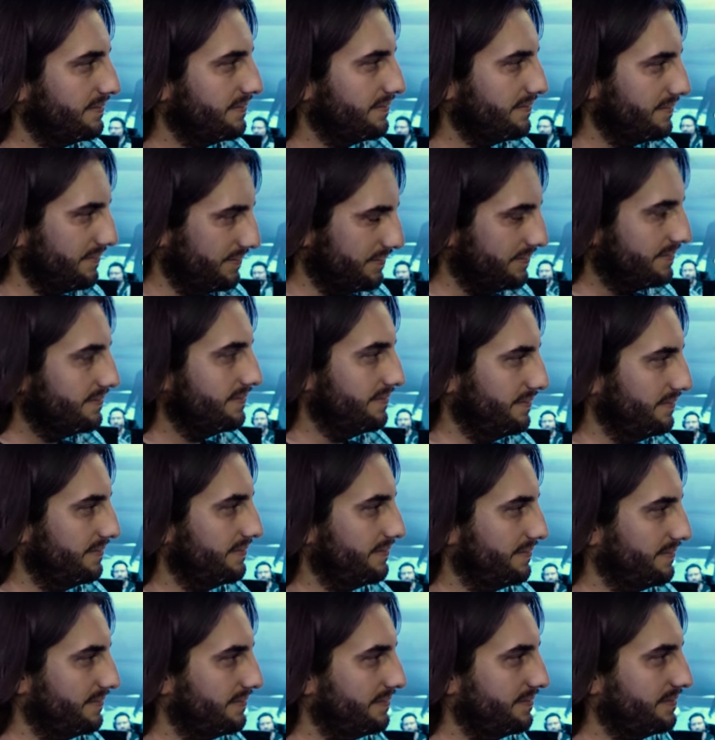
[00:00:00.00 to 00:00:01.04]

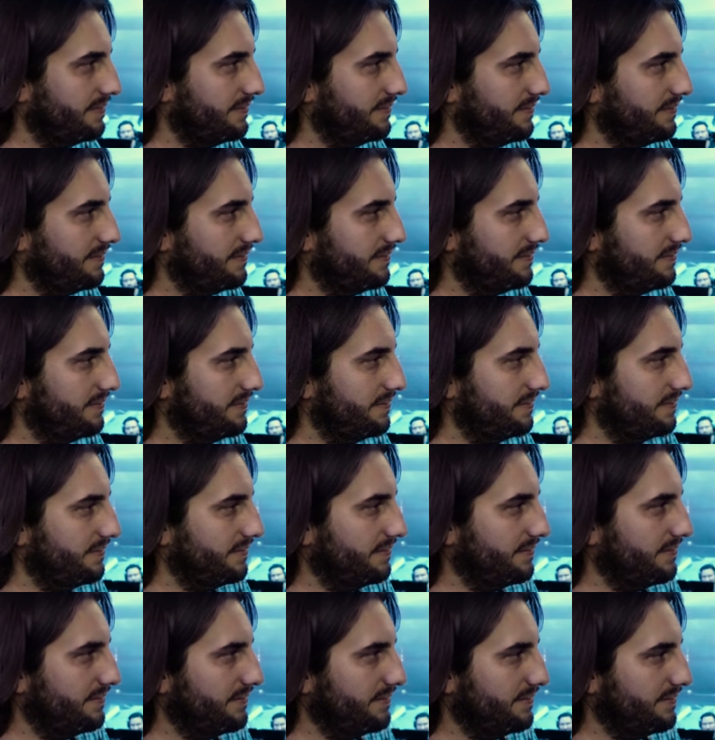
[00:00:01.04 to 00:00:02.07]

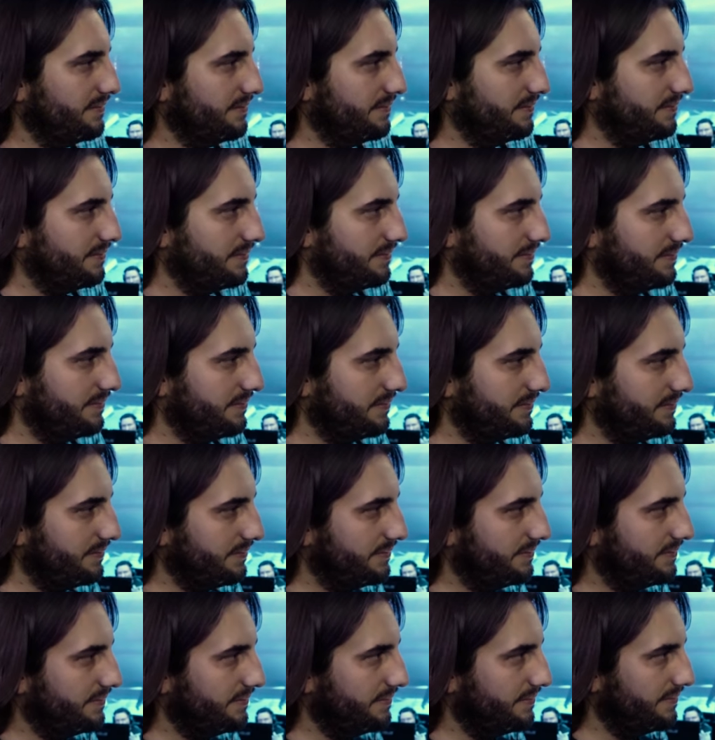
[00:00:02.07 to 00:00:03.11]

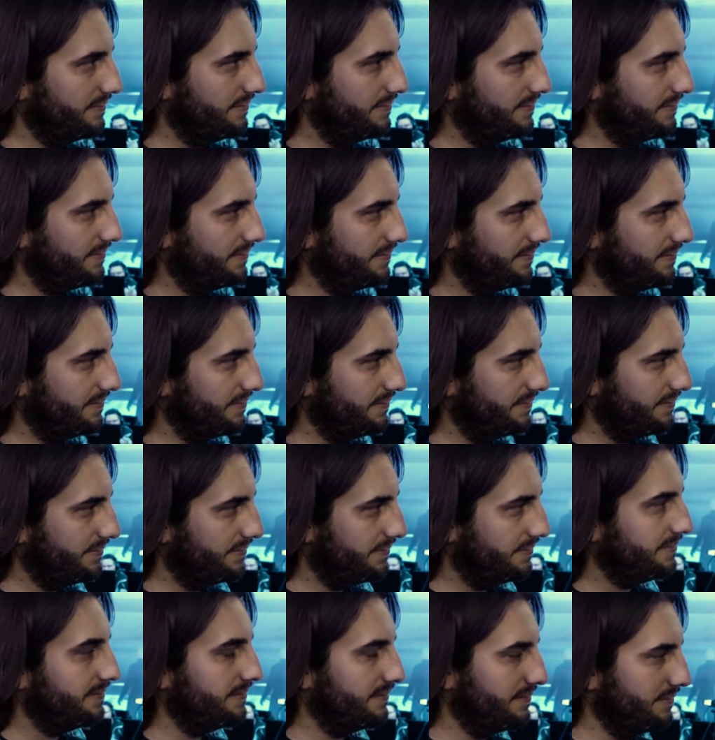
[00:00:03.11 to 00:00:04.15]

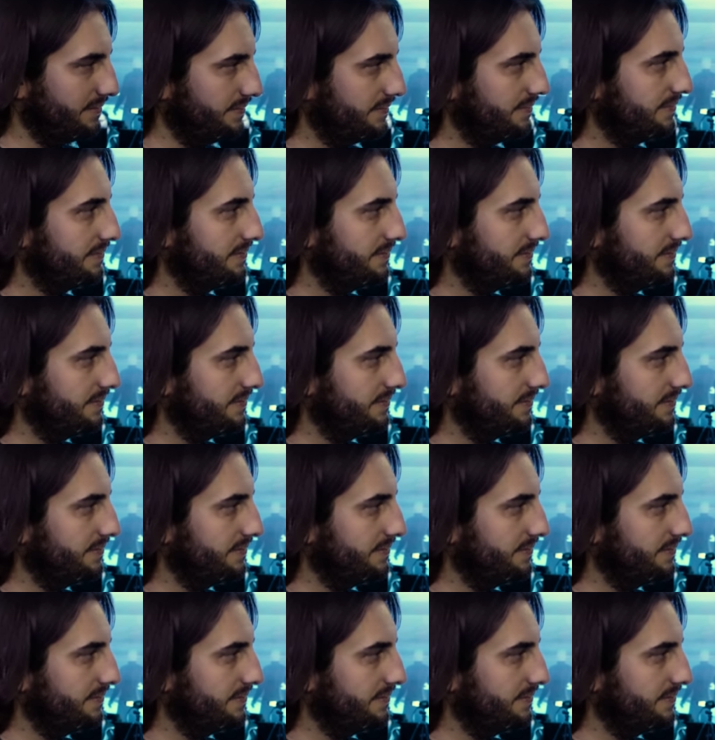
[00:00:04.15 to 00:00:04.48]
No words are spoken by the person on screen.